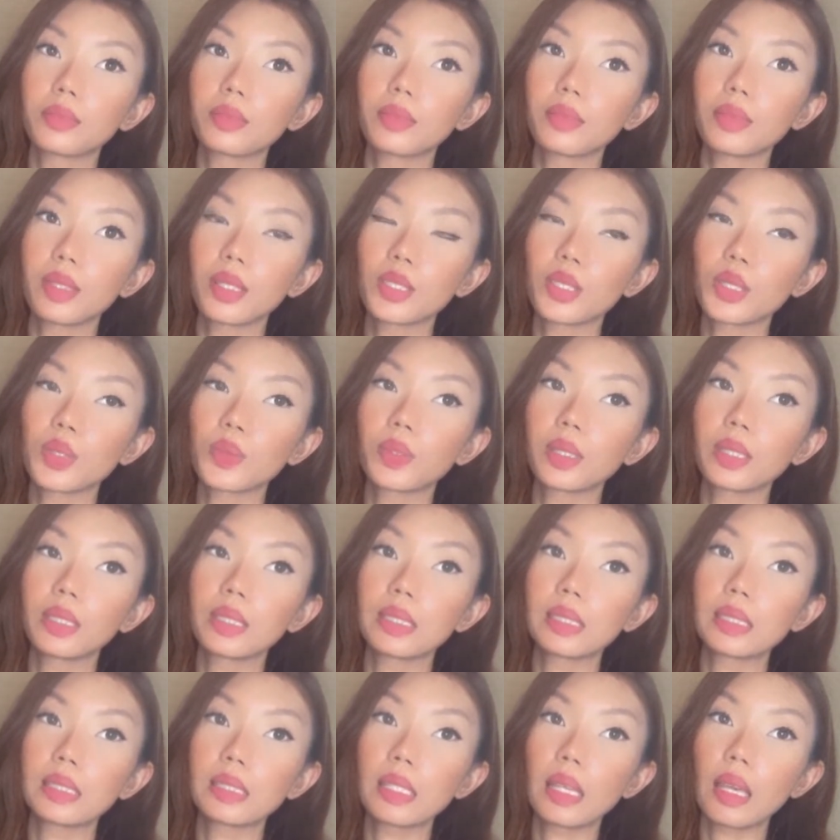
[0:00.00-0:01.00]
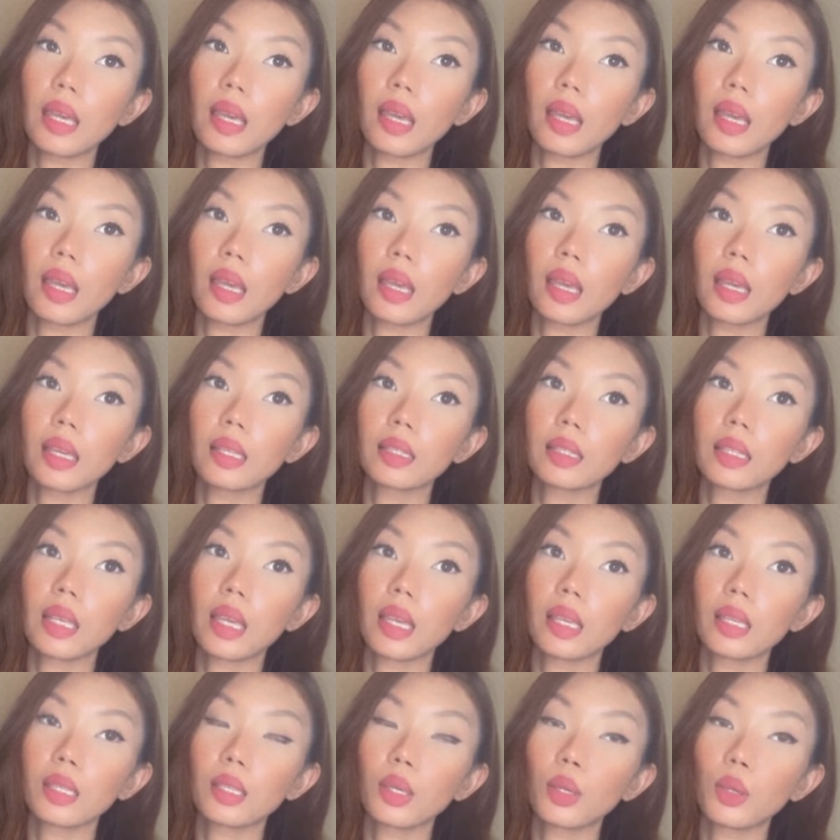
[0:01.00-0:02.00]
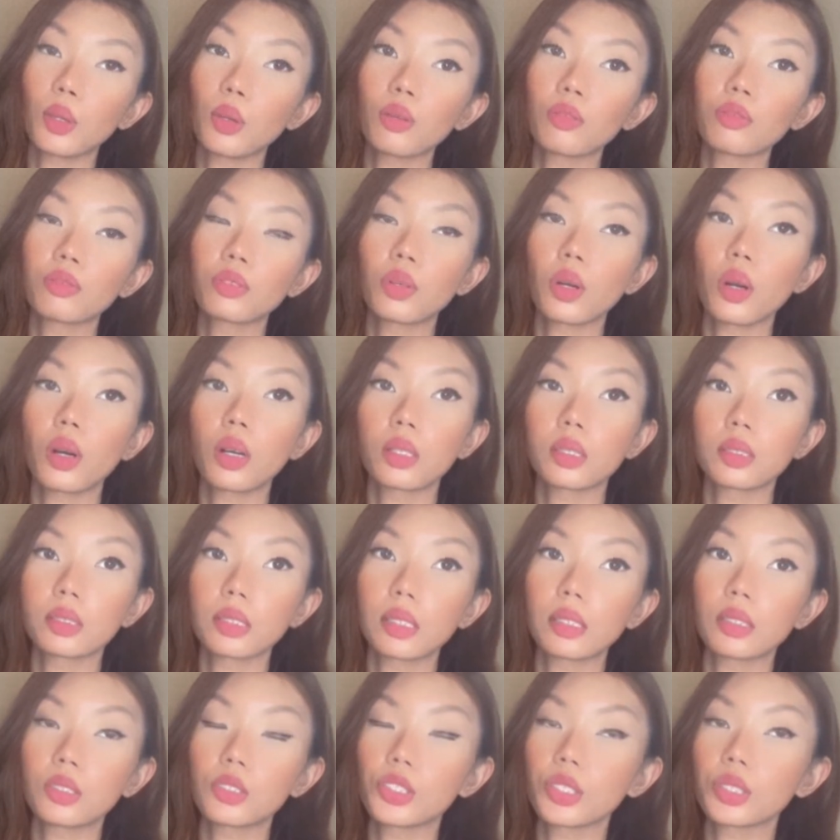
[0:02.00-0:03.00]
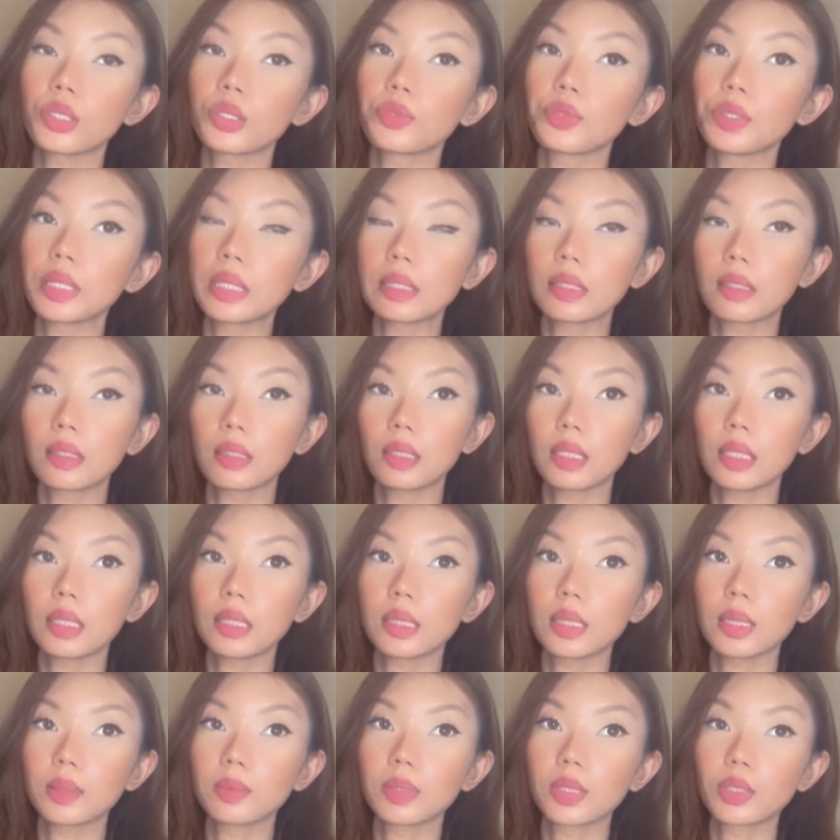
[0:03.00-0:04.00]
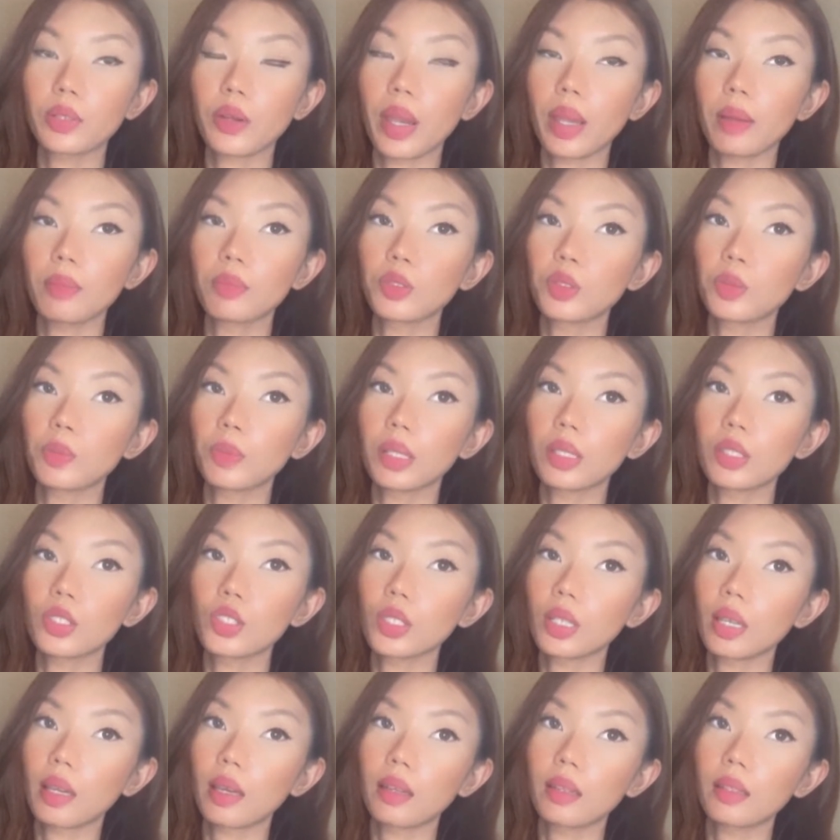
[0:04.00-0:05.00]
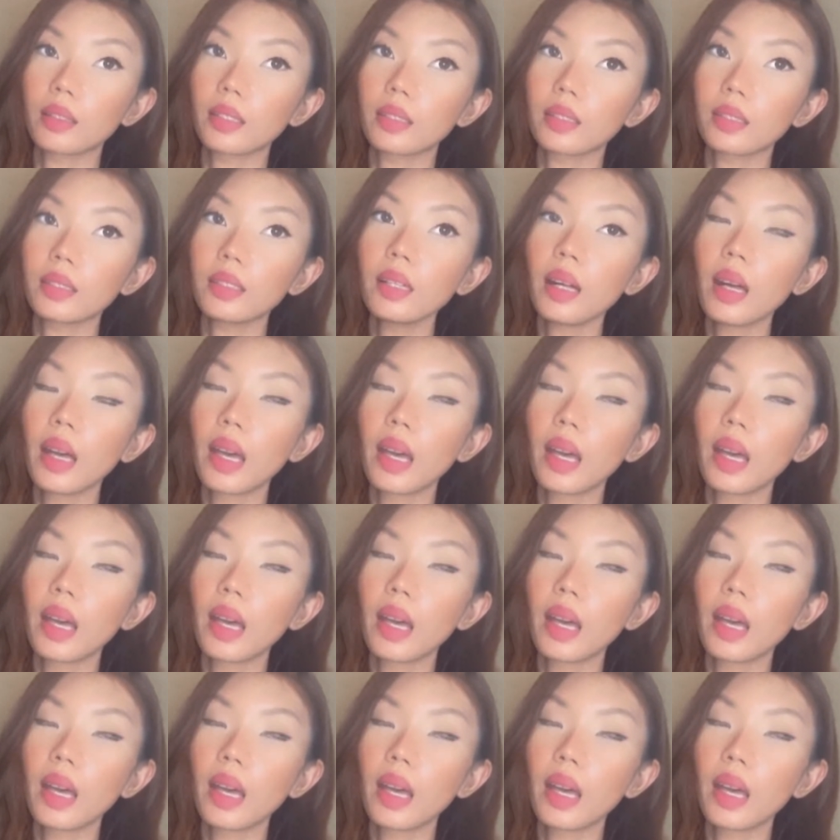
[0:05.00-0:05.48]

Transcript: I just want to say thank you for all that just recently subscribed to my channel,